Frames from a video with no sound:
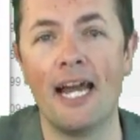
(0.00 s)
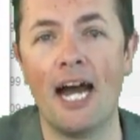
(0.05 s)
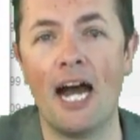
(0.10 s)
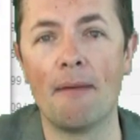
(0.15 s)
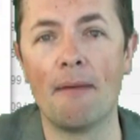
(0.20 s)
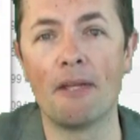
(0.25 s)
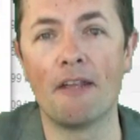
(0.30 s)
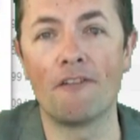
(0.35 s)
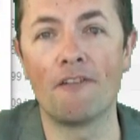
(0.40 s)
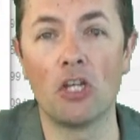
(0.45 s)

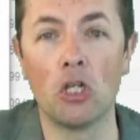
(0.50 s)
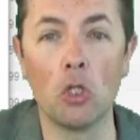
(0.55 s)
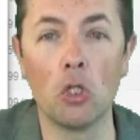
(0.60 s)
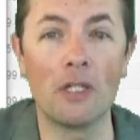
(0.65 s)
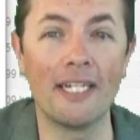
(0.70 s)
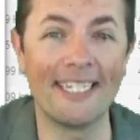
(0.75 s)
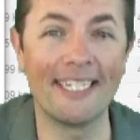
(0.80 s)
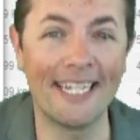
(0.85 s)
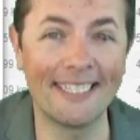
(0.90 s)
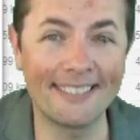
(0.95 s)
If you're
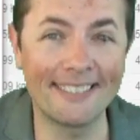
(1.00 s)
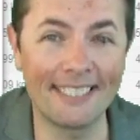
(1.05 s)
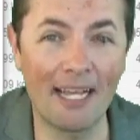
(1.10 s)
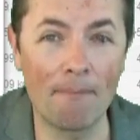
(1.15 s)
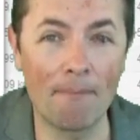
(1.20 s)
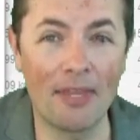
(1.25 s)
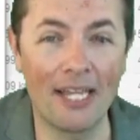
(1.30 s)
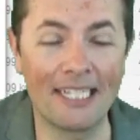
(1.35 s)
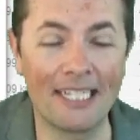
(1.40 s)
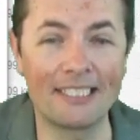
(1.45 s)
looking to get
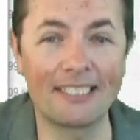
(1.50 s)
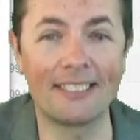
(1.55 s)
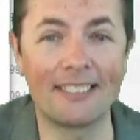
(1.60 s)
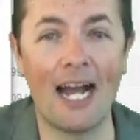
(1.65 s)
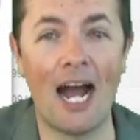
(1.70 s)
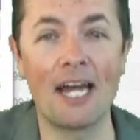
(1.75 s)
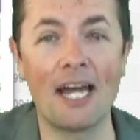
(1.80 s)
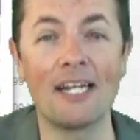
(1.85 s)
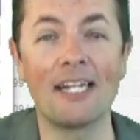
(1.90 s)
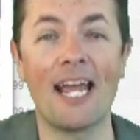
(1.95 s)
something
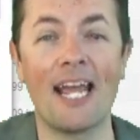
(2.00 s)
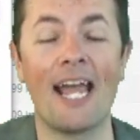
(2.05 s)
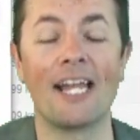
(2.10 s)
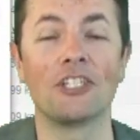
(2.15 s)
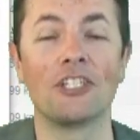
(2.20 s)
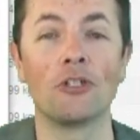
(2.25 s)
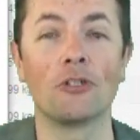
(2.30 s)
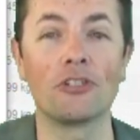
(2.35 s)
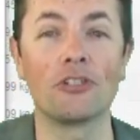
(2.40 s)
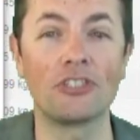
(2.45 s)
started
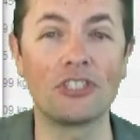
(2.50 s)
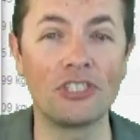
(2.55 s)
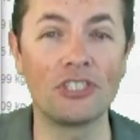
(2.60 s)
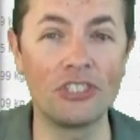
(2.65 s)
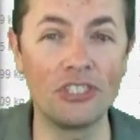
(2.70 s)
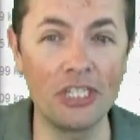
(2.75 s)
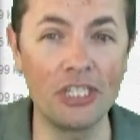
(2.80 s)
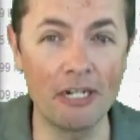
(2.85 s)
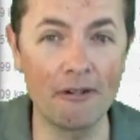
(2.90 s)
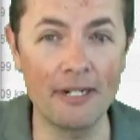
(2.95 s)
and you're
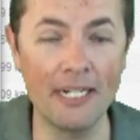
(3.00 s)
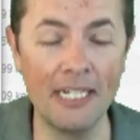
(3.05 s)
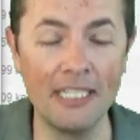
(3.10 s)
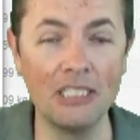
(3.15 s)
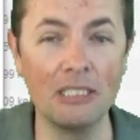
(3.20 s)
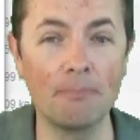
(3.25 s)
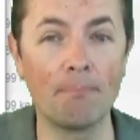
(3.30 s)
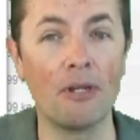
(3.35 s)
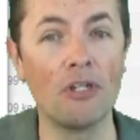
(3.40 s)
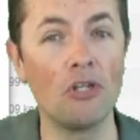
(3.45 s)

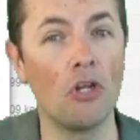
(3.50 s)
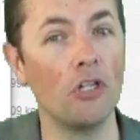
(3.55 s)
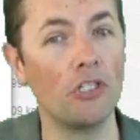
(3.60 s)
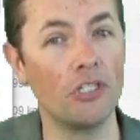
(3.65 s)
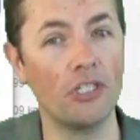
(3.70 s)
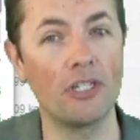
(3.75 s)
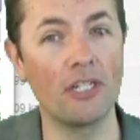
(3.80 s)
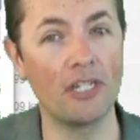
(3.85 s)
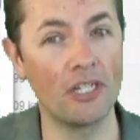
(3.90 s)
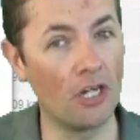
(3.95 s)
serious, but
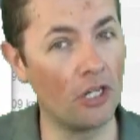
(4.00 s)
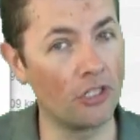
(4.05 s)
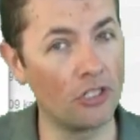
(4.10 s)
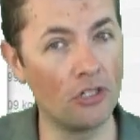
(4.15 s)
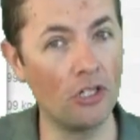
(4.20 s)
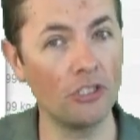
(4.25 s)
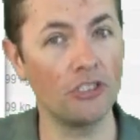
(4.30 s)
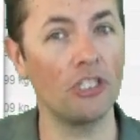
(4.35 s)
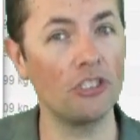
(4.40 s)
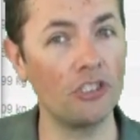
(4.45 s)
not,
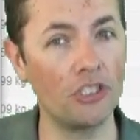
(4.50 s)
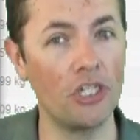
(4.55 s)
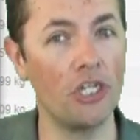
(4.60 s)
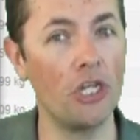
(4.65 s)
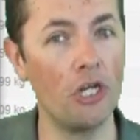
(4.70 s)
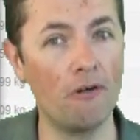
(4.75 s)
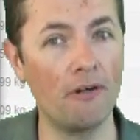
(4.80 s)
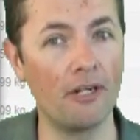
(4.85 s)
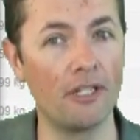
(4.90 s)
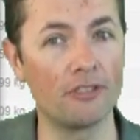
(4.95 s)
you're not just
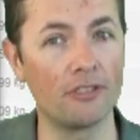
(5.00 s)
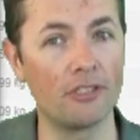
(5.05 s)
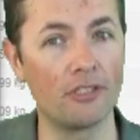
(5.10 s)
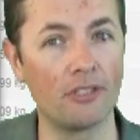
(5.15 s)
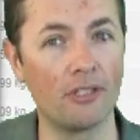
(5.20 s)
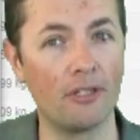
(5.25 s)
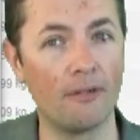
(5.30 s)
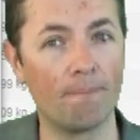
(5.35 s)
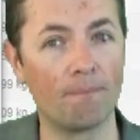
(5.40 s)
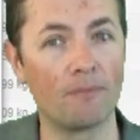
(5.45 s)

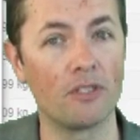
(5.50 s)
curious.